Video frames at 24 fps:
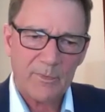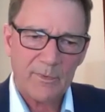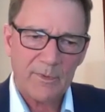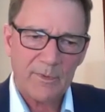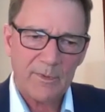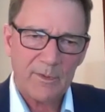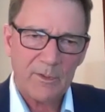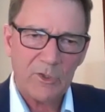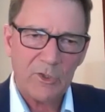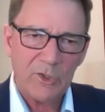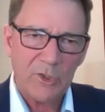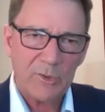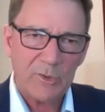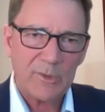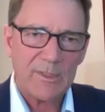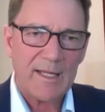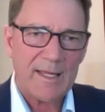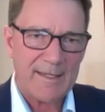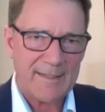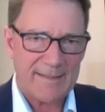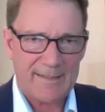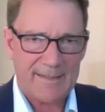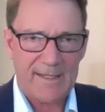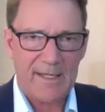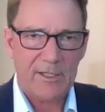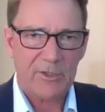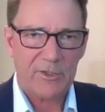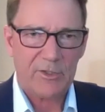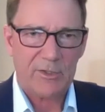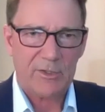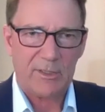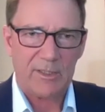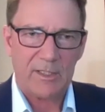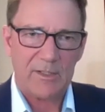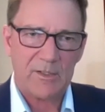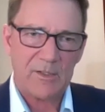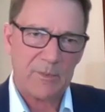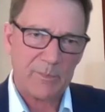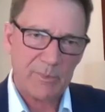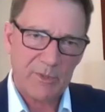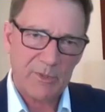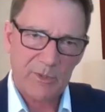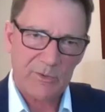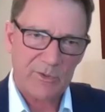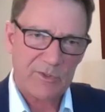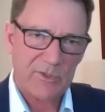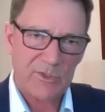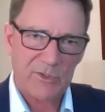utilization as opposed
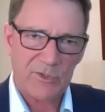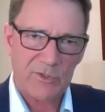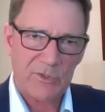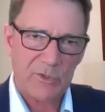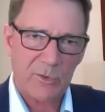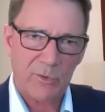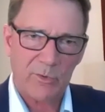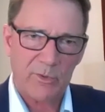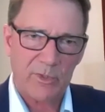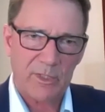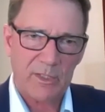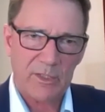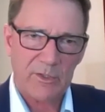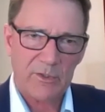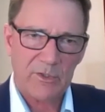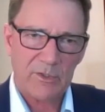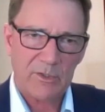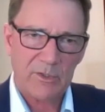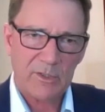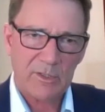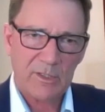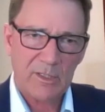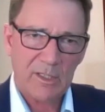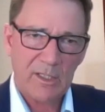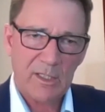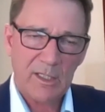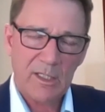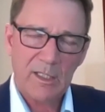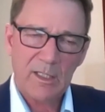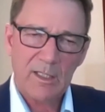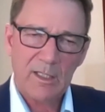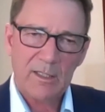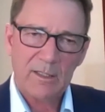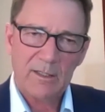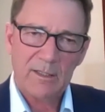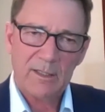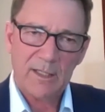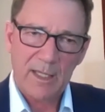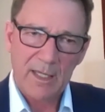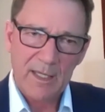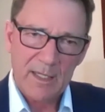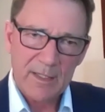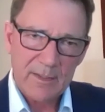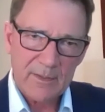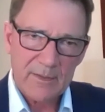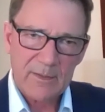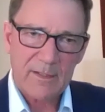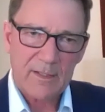to storage. There
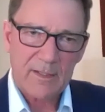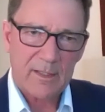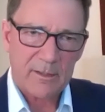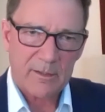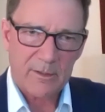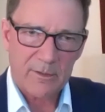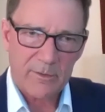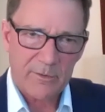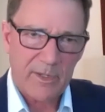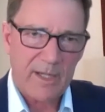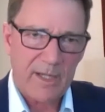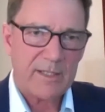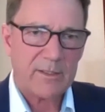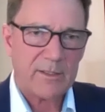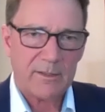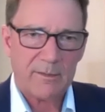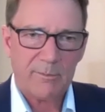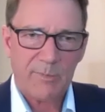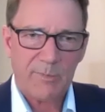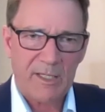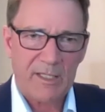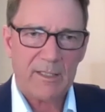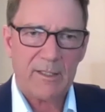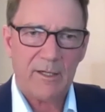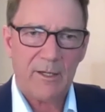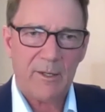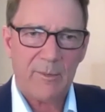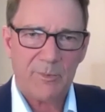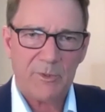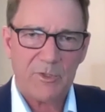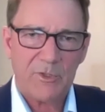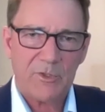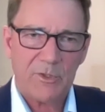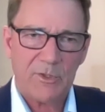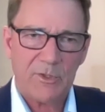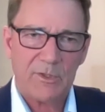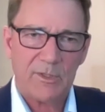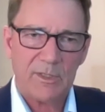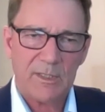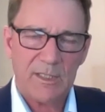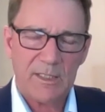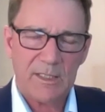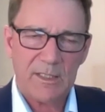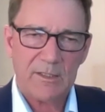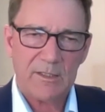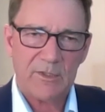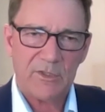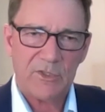is a great big opportunity
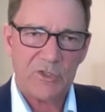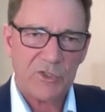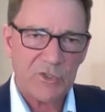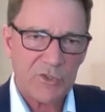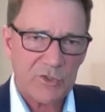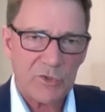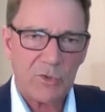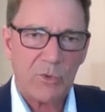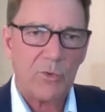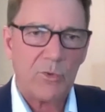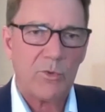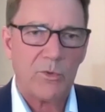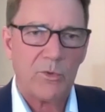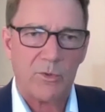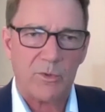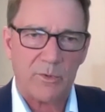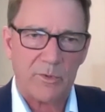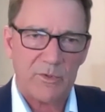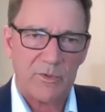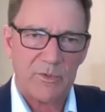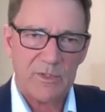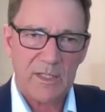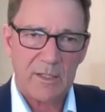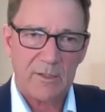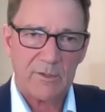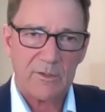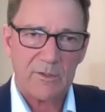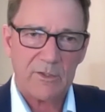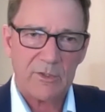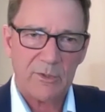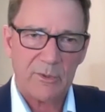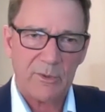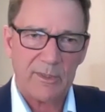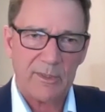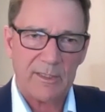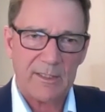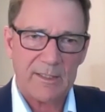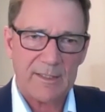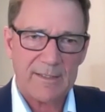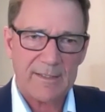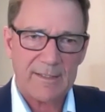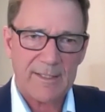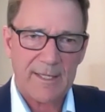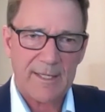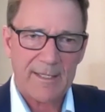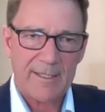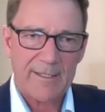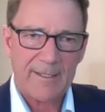to store CO2 in this lake.